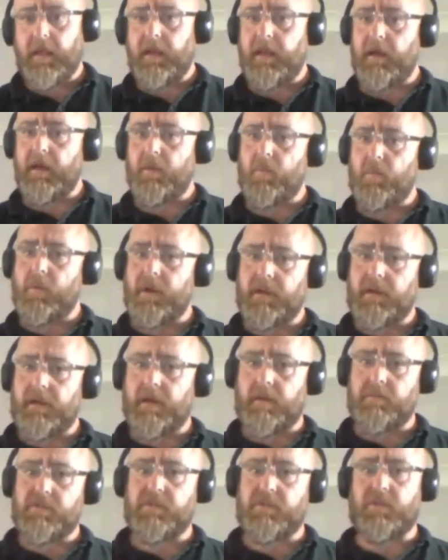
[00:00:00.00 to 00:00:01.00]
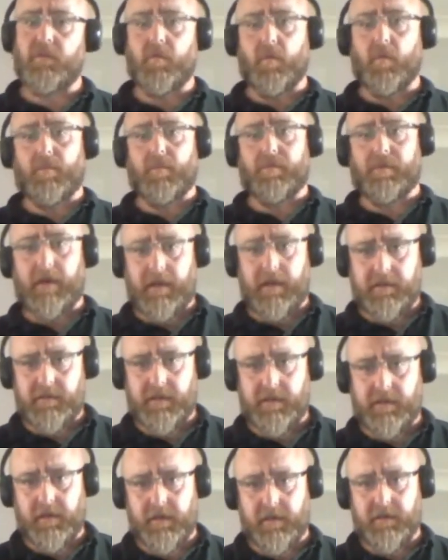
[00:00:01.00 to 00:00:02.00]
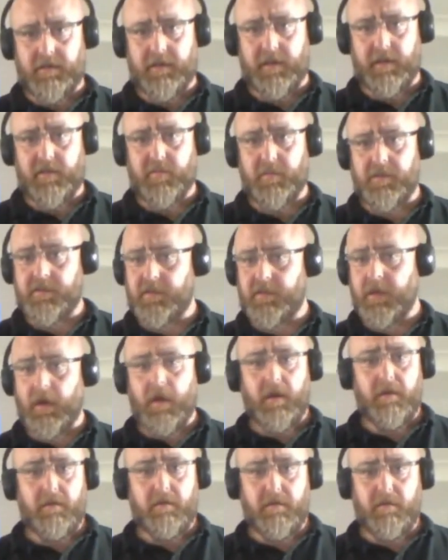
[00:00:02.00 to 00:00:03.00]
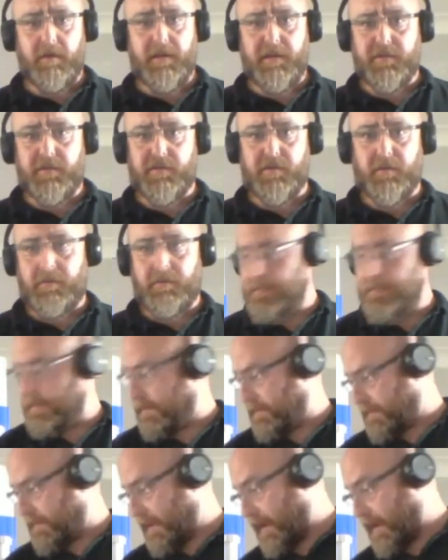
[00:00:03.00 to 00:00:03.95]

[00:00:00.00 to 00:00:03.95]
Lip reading: Now, when it comes to your practical assessments, you need to